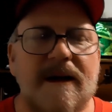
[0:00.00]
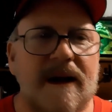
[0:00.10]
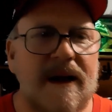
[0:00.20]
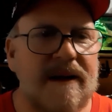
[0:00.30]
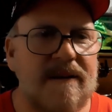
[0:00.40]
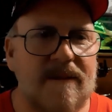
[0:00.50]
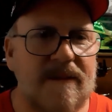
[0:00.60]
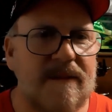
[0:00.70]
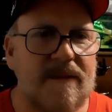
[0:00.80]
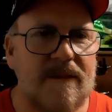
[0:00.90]
and
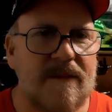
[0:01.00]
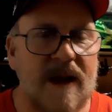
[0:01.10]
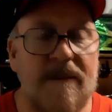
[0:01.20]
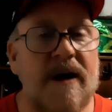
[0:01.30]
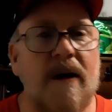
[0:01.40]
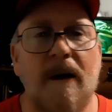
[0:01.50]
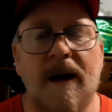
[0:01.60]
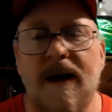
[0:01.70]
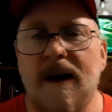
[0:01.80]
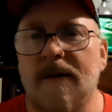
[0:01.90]
they've been
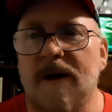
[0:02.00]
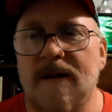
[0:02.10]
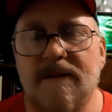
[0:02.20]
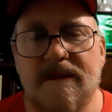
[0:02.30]
great. I mean,